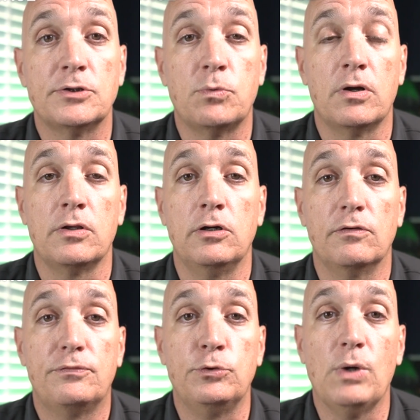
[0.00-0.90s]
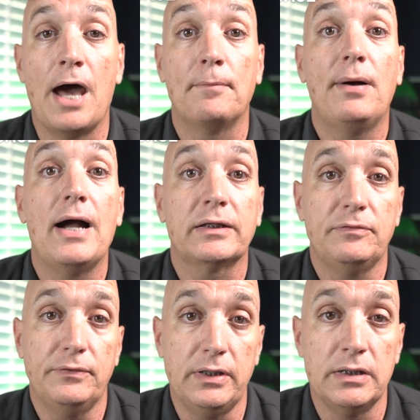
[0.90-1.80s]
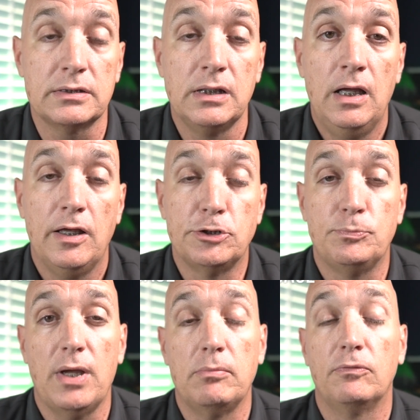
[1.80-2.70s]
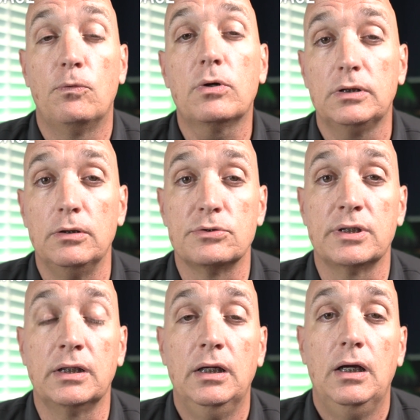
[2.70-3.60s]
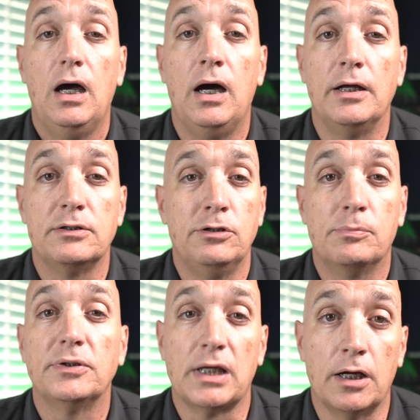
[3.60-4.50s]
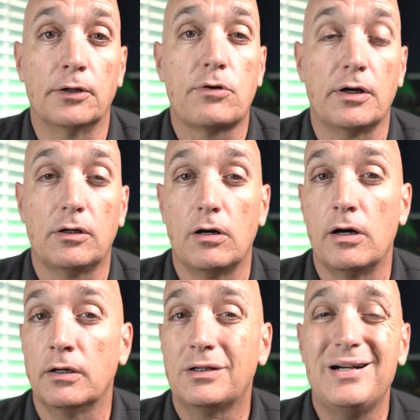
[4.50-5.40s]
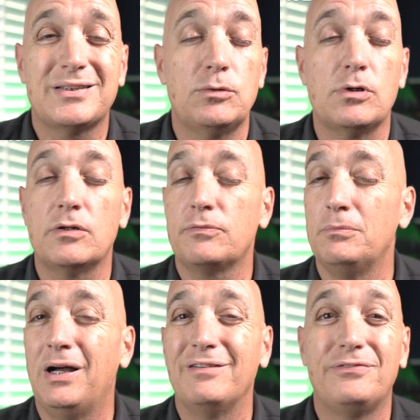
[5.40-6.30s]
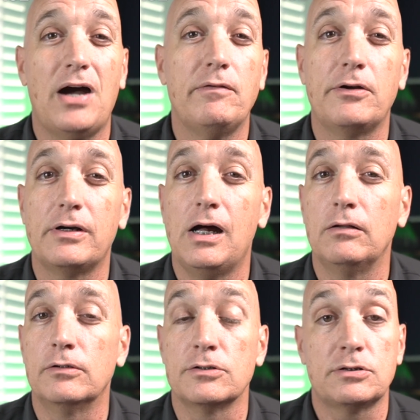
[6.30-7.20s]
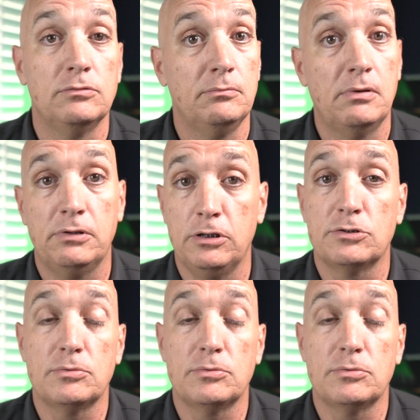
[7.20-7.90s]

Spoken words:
It's one of your few out-of-pocket fees that you pay before closing. You can put that on a credit card. It costs anywhere from about $500 to